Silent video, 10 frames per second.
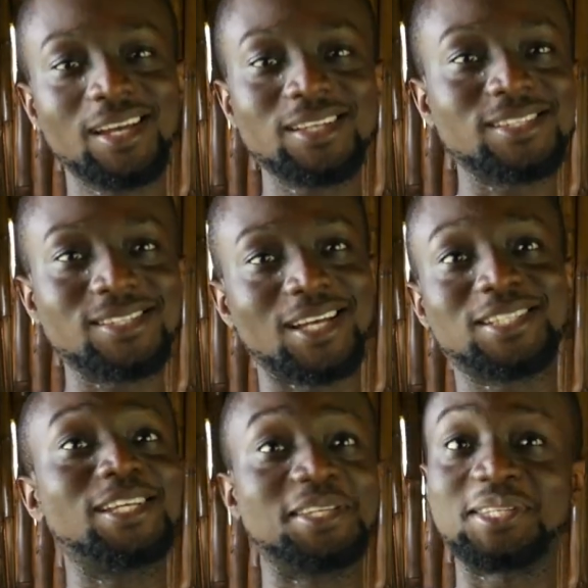this is
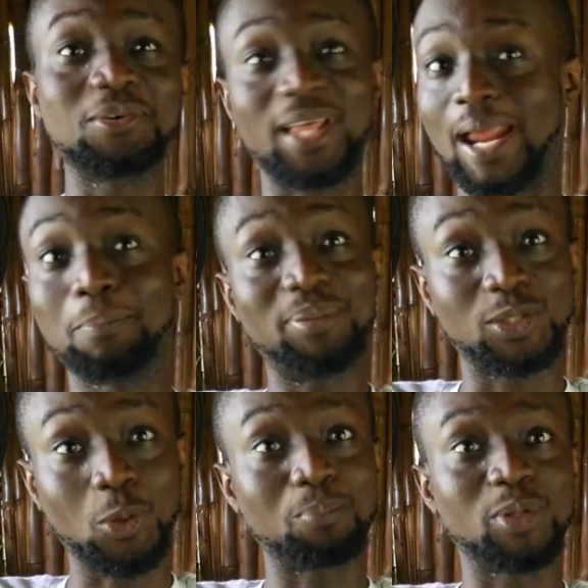actually a skill that I picked
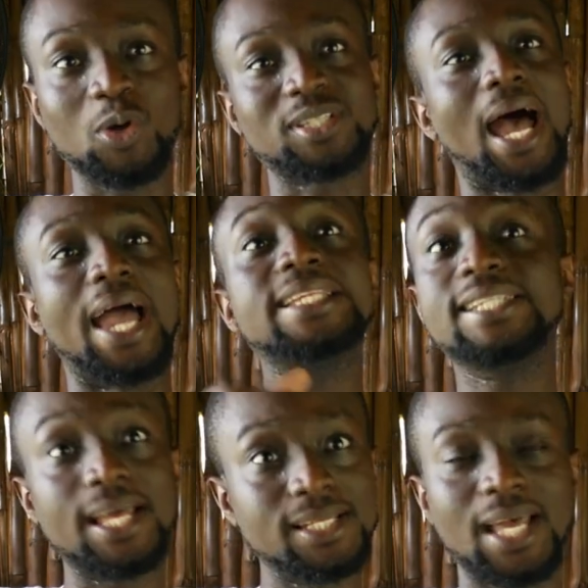up because I
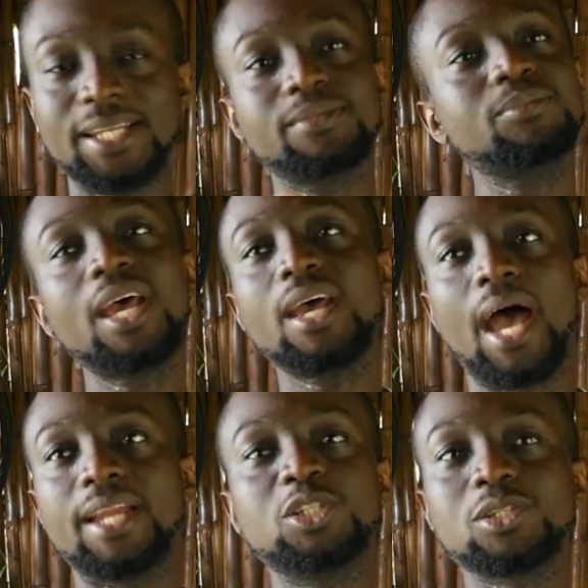needed it. I didn't
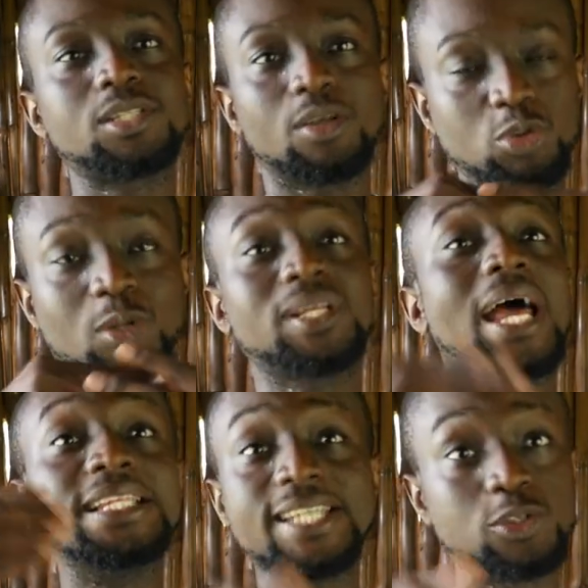just, it was something I
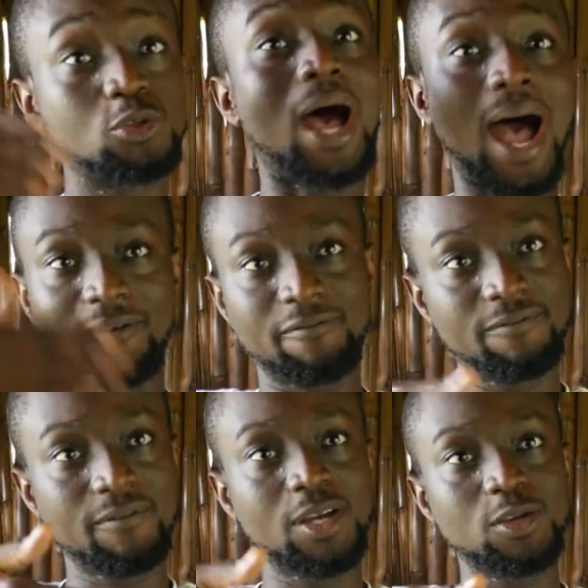needed to have.
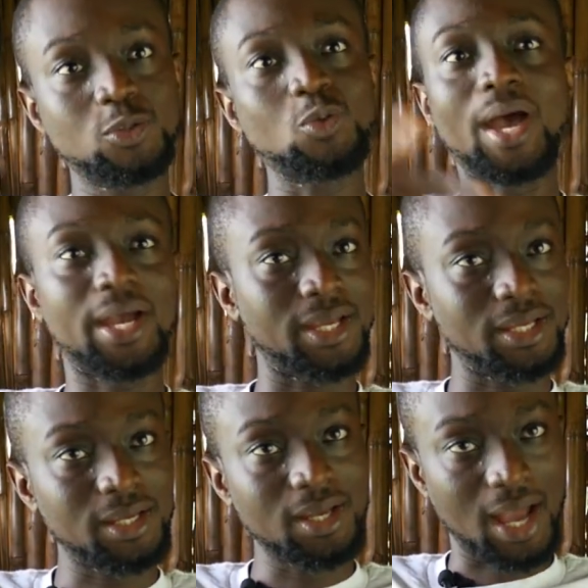So
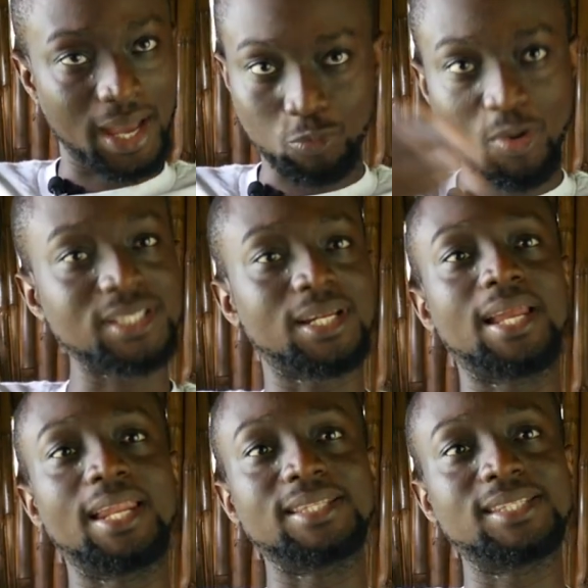I went and I
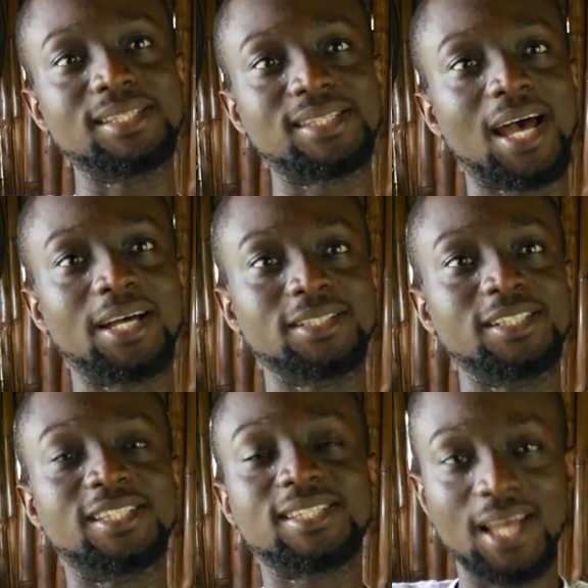learned it, and
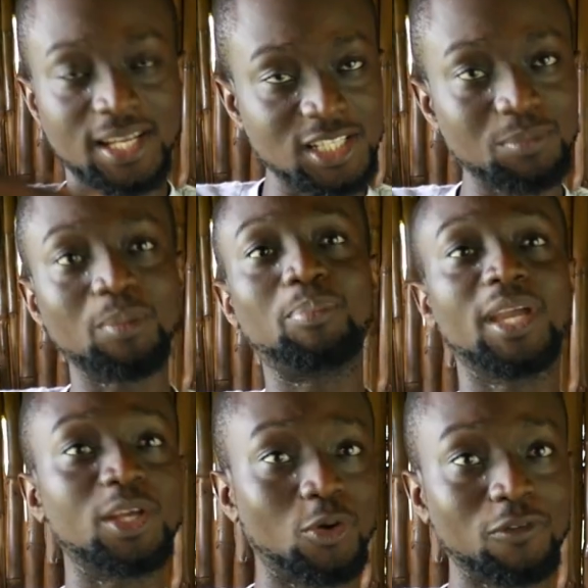it's actually been
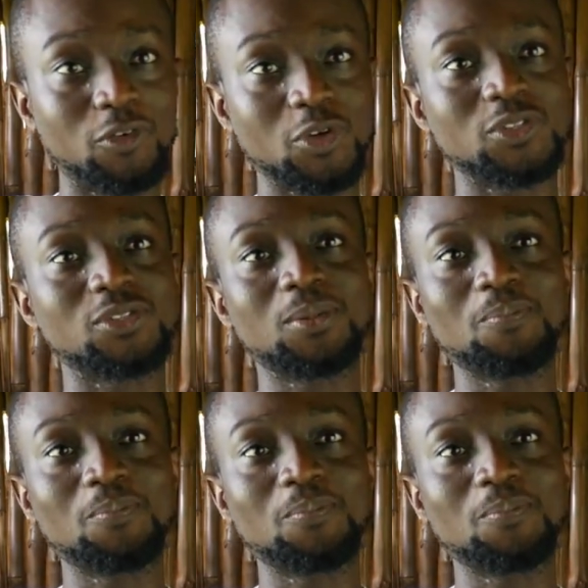paying off. Because